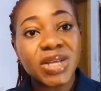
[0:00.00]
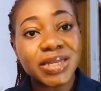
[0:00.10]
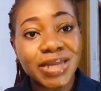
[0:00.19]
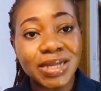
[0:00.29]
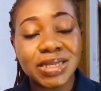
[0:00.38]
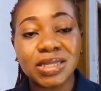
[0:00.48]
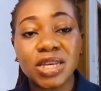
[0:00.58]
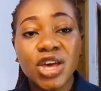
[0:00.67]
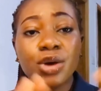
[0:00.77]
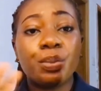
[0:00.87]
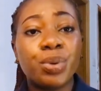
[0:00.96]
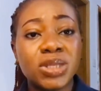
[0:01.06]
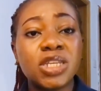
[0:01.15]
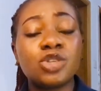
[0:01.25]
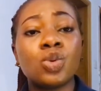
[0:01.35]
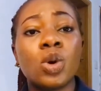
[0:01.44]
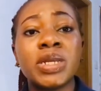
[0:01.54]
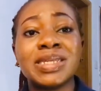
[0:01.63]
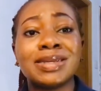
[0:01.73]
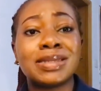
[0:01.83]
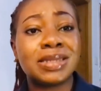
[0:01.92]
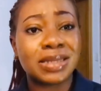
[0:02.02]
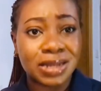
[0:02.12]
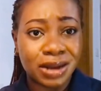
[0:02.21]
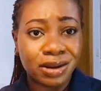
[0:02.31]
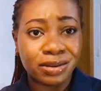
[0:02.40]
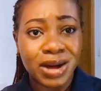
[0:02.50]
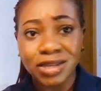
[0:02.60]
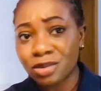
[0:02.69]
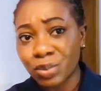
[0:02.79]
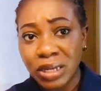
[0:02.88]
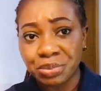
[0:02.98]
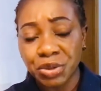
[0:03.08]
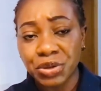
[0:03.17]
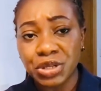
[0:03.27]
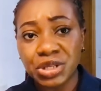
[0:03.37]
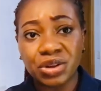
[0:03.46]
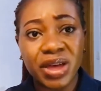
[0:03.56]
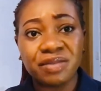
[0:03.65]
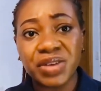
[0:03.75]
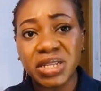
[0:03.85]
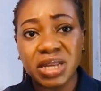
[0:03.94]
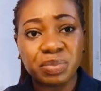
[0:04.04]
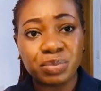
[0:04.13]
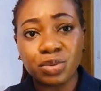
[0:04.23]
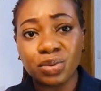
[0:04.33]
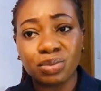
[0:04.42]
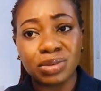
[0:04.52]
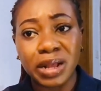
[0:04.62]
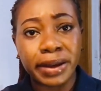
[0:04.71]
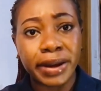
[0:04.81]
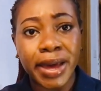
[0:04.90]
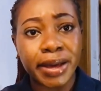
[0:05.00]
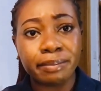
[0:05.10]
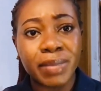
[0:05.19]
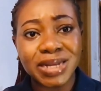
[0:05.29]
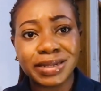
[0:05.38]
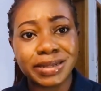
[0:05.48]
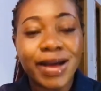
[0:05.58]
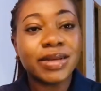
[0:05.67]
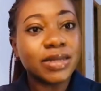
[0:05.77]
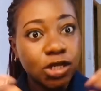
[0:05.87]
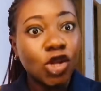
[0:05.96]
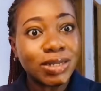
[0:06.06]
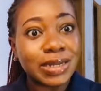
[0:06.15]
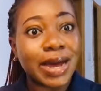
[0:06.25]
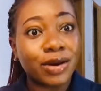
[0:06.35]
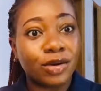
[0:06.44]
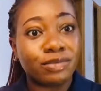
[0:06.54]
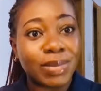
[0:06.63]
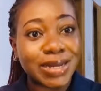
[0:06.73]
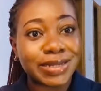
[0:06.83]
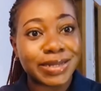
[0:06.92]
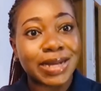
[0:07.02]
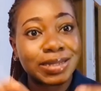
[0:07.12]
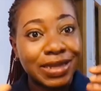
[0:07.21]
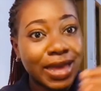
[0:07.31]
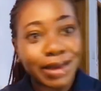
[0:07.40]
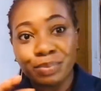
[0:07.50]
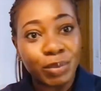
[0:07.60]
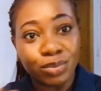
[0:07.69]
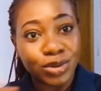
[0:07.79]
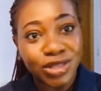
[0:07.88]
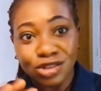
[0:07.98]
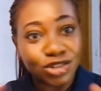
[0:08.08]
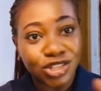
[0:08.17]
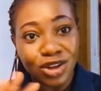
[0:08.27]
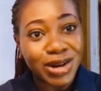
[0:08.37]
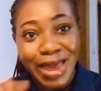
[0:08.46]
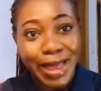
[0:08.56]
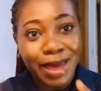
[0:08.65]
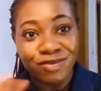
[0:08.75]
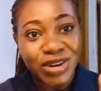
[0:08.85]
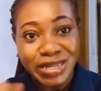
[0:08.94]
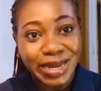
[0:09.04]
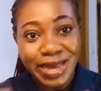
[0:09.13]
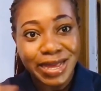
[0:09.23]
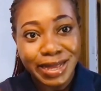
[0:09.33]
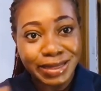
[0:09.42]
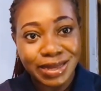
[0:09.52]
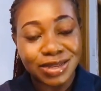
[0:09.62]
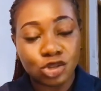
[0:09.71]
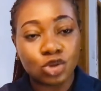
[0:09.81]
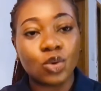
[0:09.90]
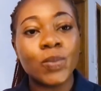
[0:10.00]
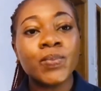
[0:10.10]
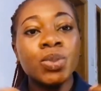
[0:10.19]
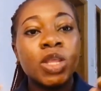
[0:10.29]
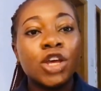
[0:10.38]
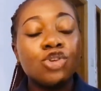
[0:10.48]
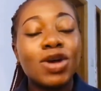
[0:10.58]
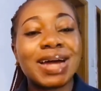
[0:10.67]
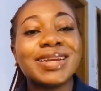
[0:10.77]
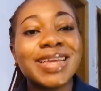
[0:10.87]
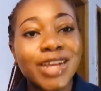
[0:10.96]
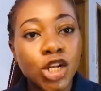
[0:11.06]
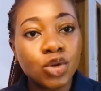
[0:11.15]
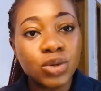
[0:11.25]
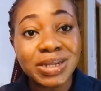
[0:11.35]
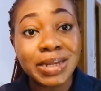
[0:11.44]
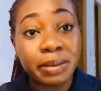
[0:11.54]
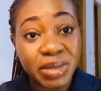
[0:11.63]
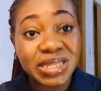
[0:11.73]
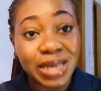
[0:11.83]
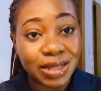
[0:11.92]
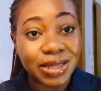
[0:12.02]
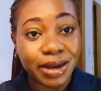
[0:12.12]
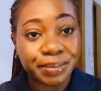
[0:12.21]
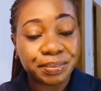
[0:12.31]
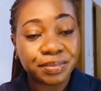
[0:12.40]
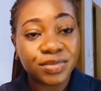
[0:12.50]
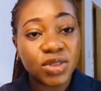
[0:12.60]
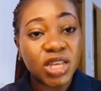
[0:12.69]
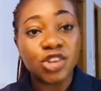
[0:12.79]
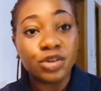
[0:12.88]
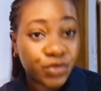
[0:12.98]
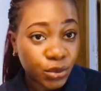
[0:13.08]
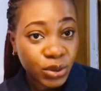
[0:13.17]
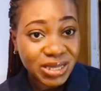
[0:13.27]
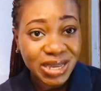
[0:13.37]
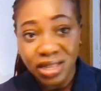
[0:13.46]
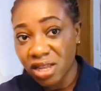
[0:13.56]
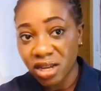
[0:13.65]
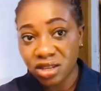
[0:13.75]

start it. But this one is a seasonal aspect because not every day people the like matches. It's not the kind of match that like people. It's not like everyday thing. So you can include gaming center in your viewing center.